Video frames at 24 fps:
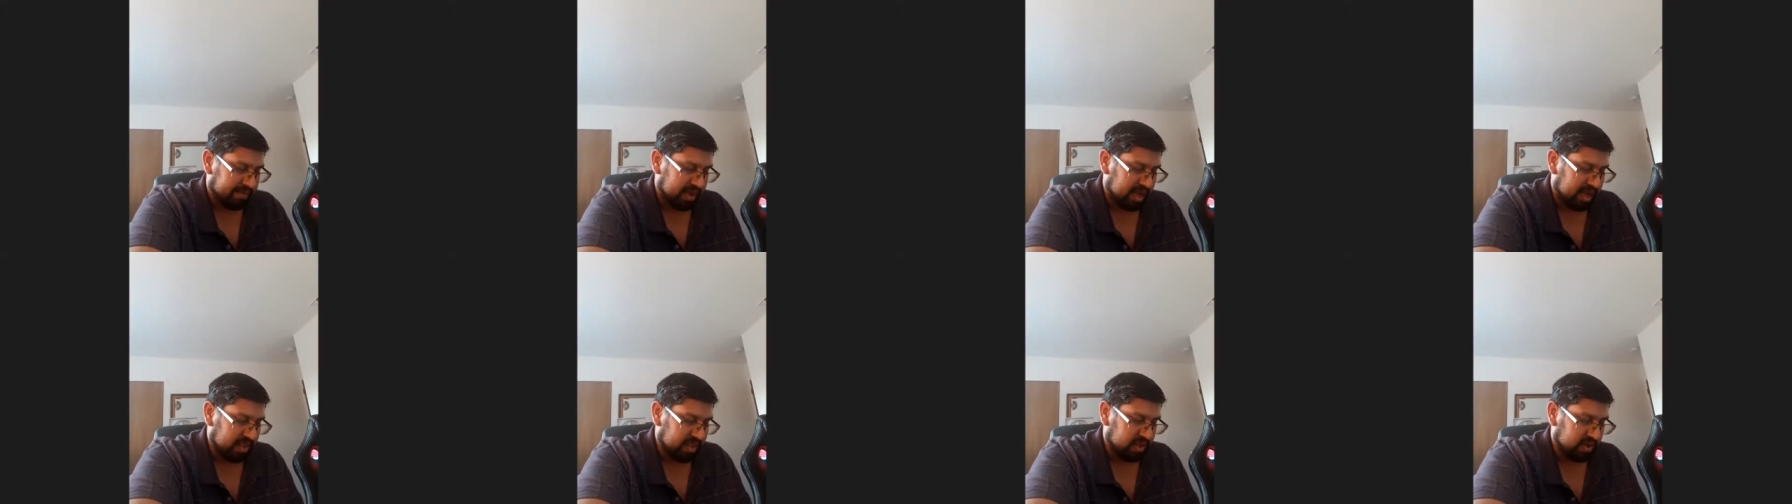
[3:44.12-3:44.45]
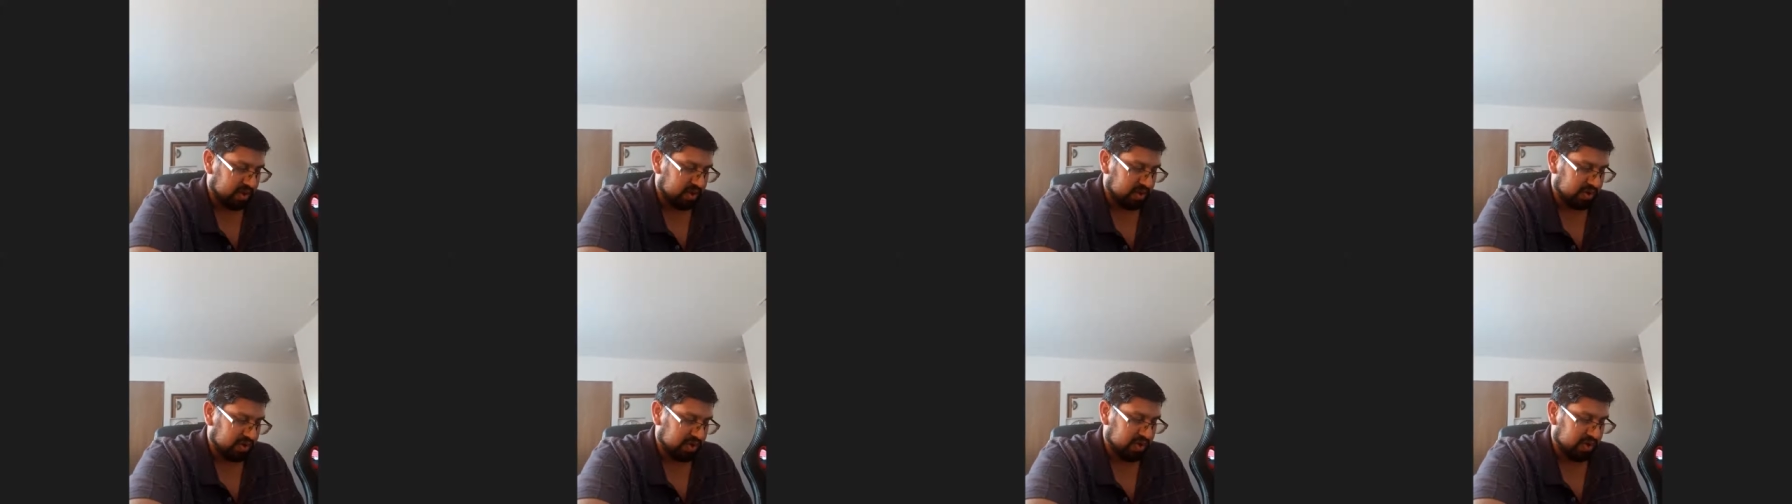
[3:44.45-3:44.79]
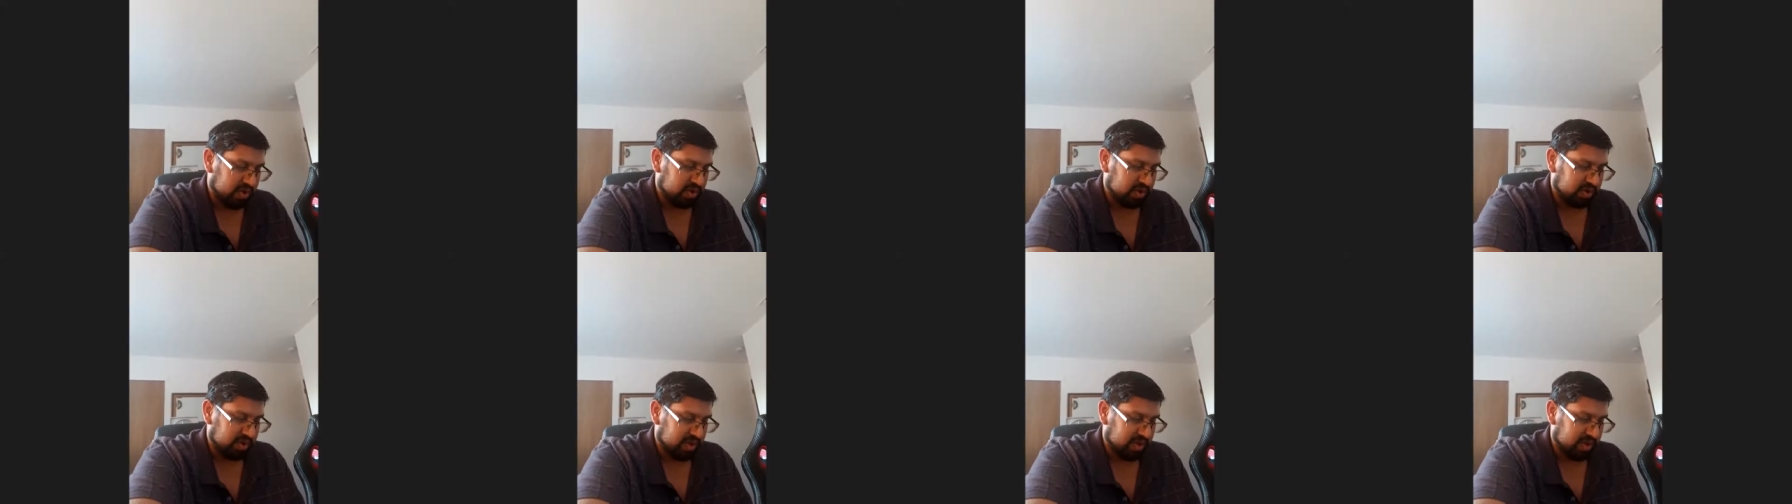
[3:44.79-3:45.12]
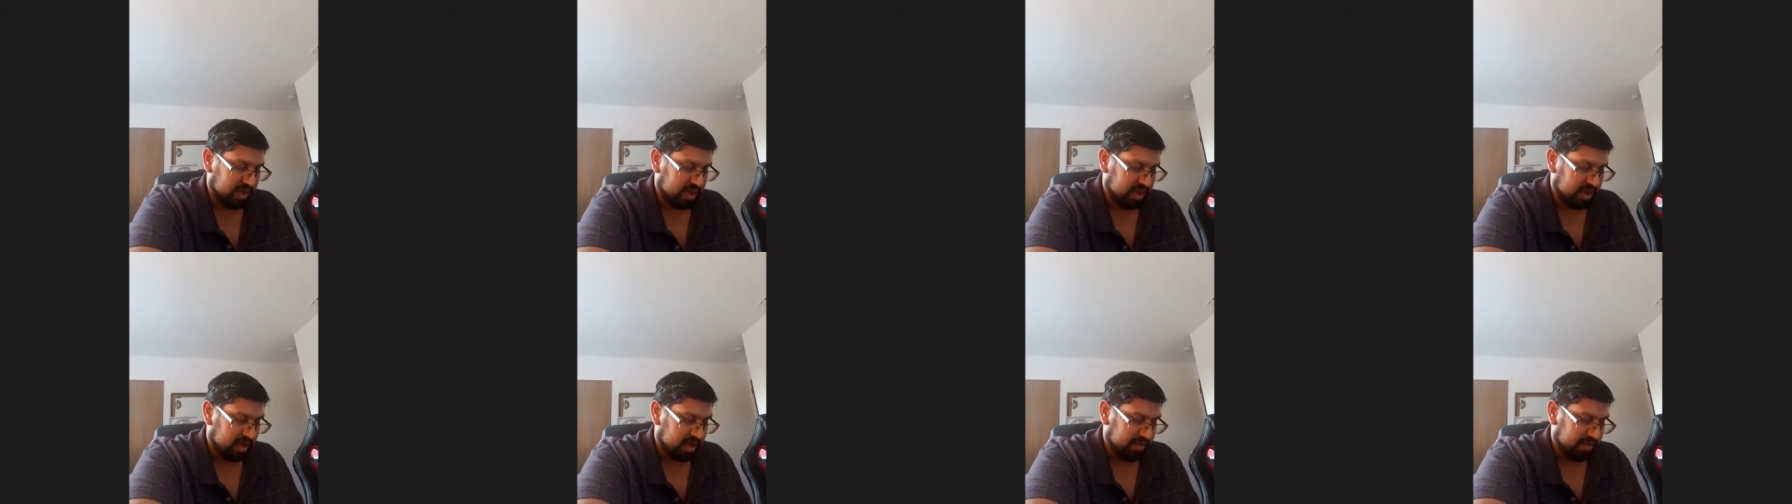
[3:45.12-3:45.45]
and those who's,
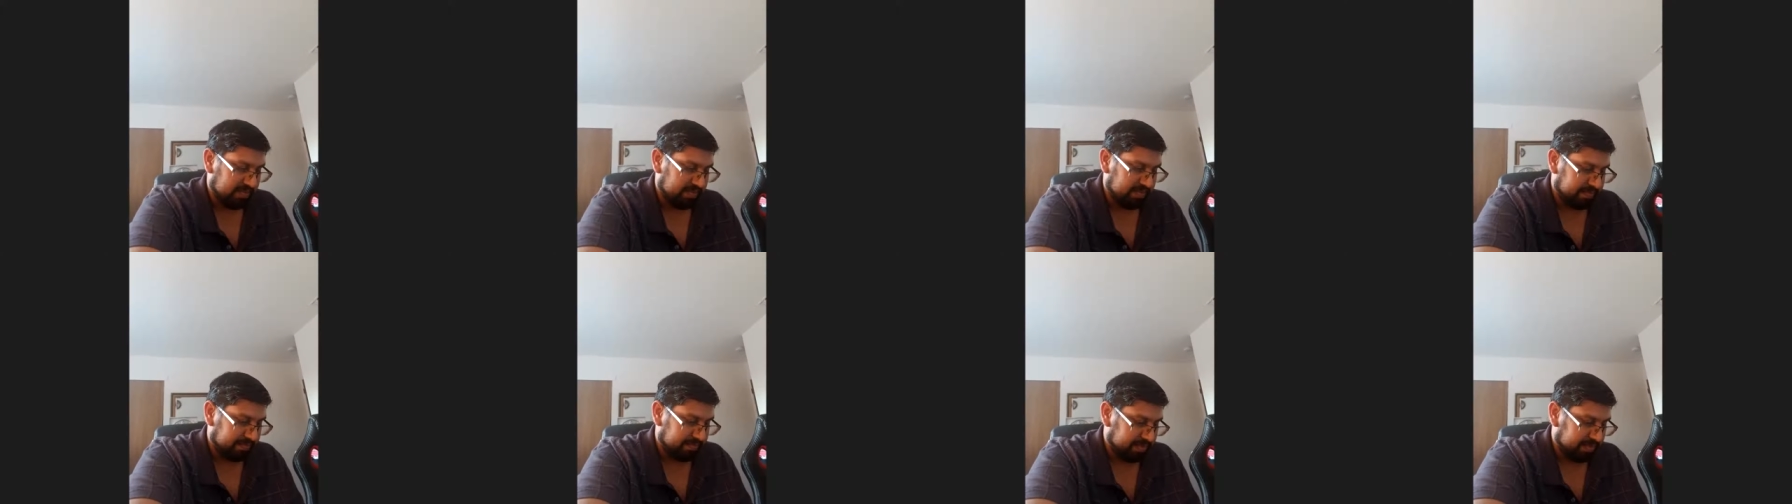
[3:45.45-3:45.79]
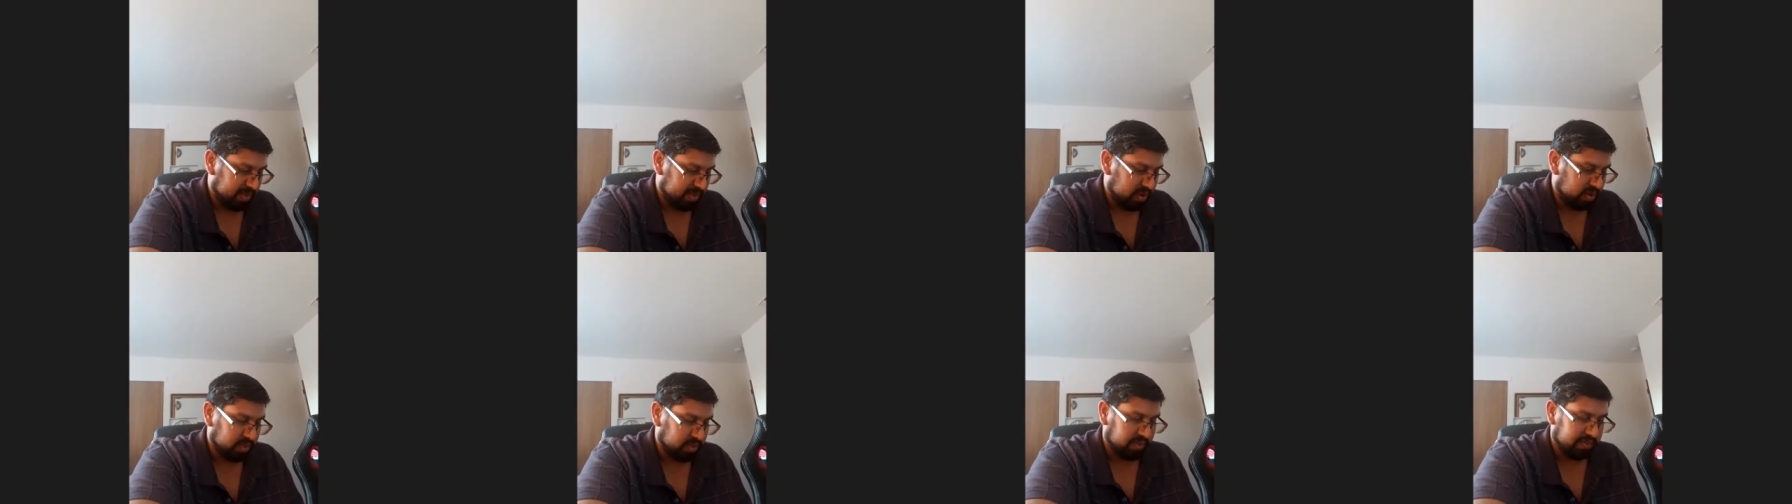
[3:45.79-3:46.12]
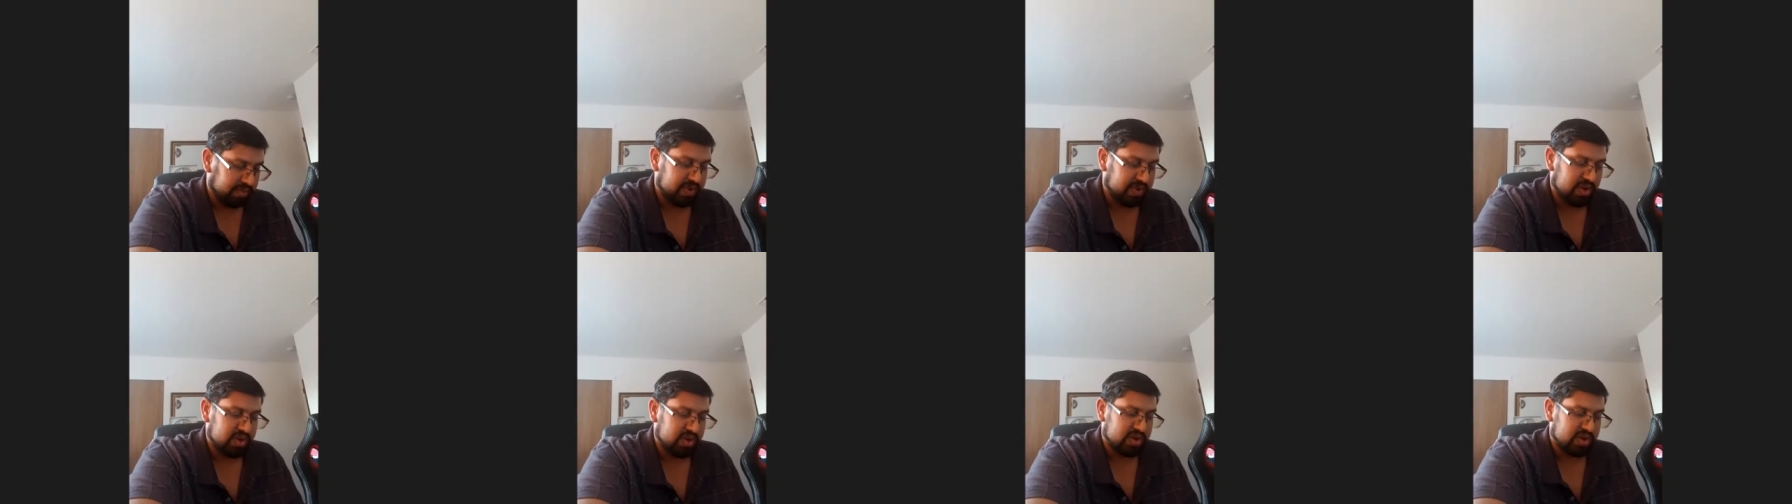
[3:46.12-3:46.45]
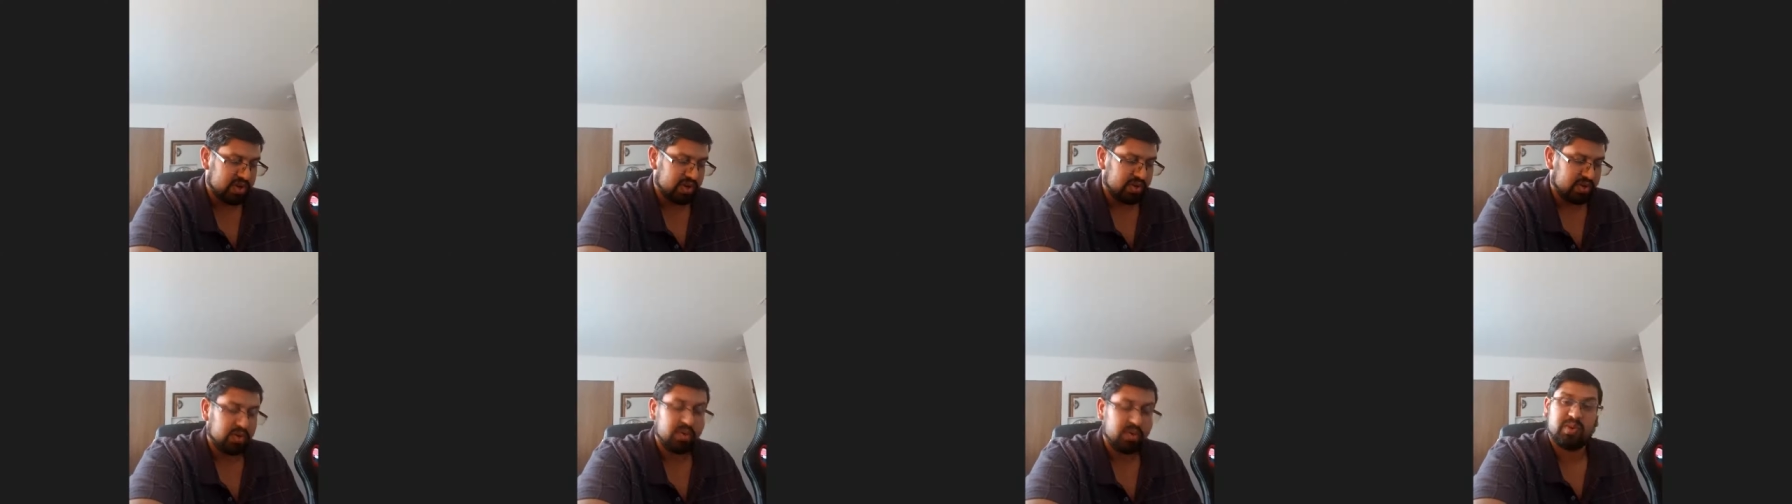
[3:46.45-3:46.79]
um, who refused
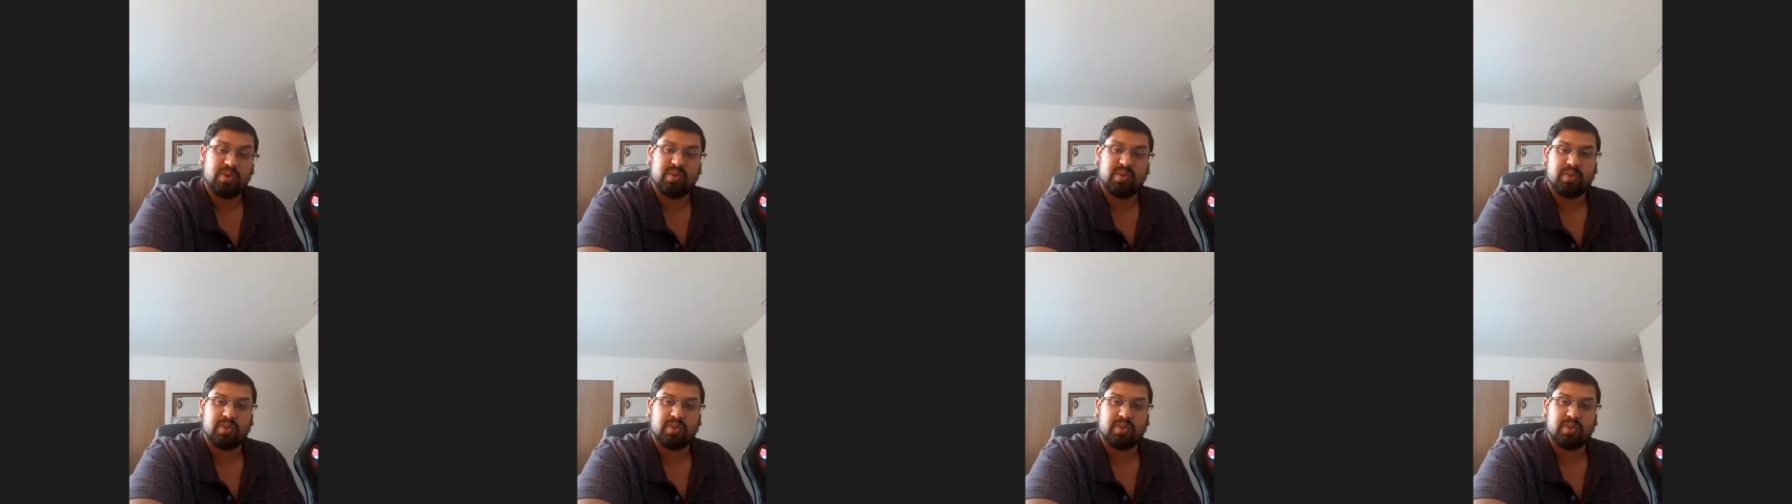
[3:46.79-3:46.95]
to who